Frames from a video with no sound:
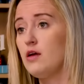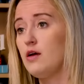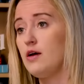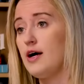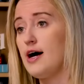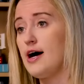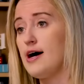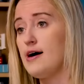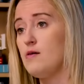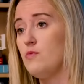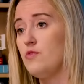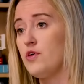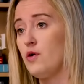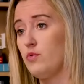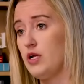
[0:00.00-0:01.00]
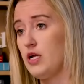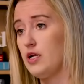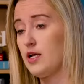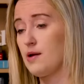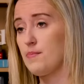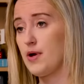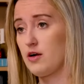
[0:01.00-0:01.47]
that we need
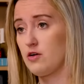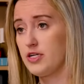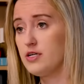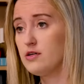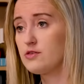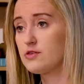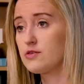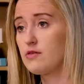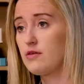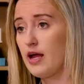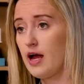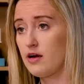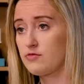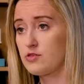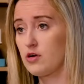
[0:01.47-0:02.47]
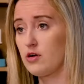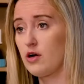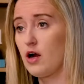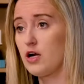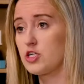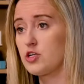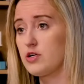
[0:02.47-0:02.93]
to get better deals out of certain
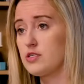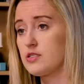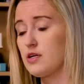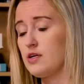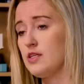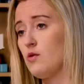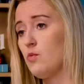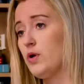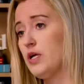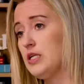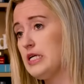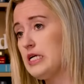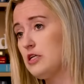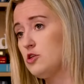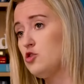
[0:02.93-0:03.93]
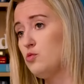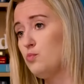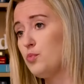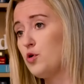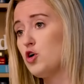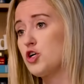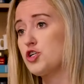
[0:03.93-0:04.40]
countries, and that we need to
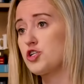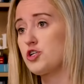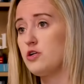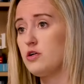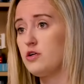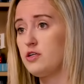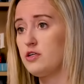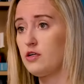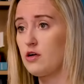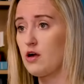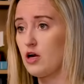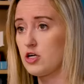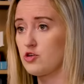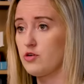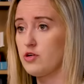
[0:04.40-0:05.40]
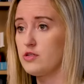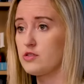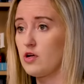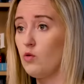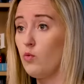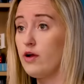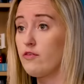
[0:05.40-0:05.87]
push countries
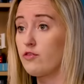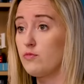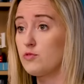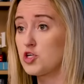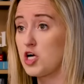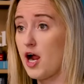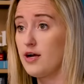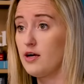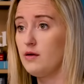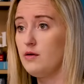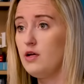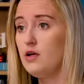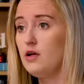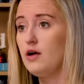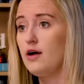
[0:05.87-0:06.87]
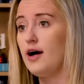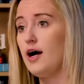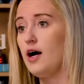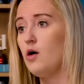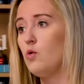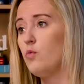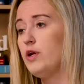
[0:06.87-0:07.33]
away from China.
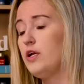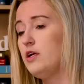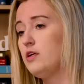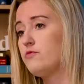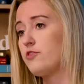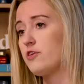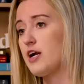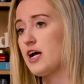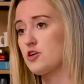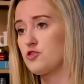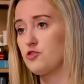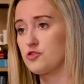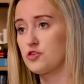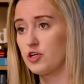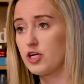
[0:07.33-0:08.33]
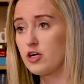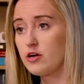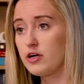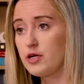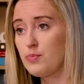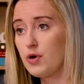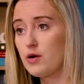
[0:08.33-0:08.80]
We need, for national
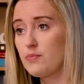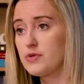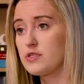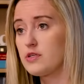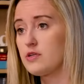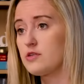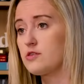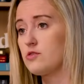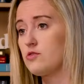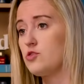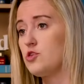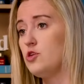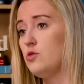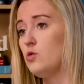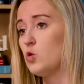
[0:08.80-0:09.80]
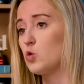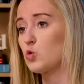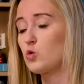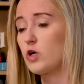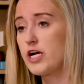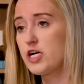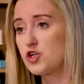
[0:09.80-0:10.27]
security purposes, to
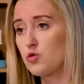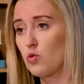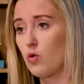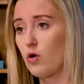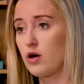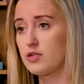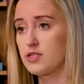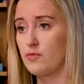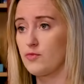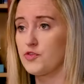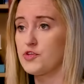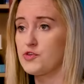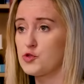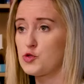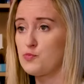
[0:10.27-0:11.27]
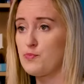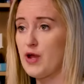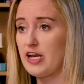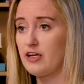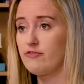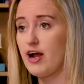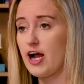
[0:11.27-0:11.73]
reshore some of this
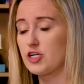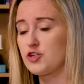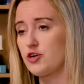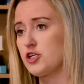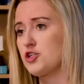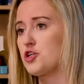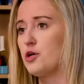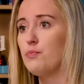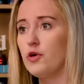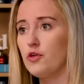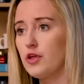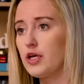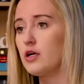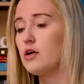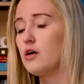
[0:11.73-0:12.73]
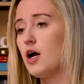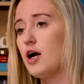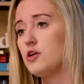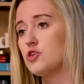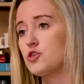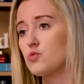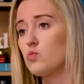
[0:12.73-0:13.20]
manufacturing, shipbuilding,
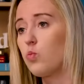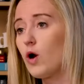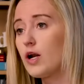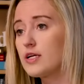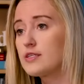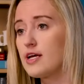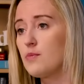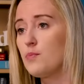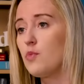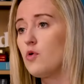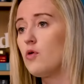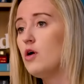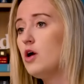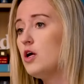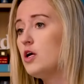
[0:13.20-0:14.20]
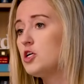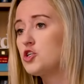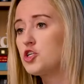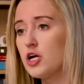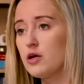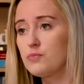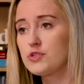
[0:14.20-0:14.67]
just one example,
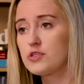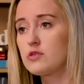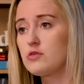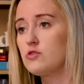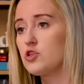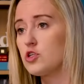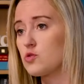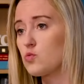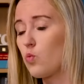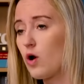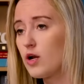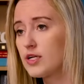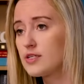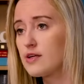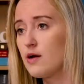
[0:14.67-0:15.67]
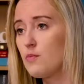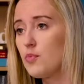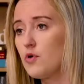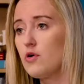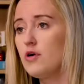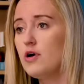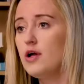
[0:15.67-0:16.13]
chips, just one
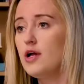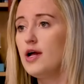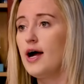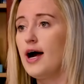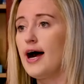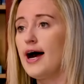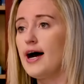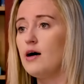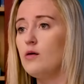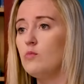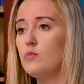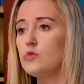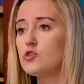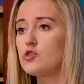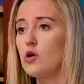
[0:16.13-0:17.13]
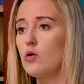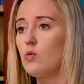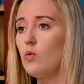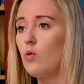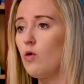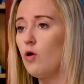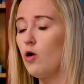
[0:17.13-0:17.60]
example.
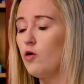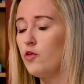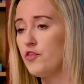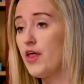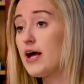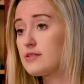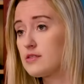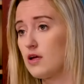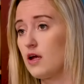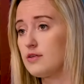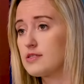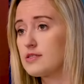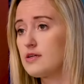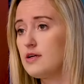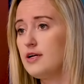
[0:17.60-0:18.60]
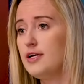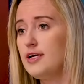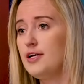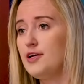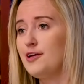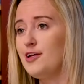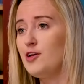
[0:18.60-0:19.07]
So, in that sense,
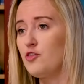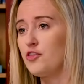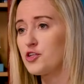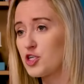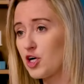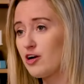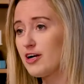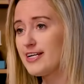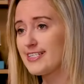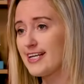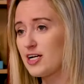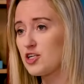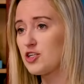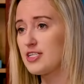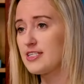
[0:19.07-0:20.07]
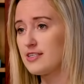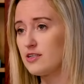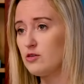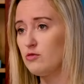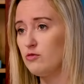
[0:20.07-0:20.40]
the jury is actually still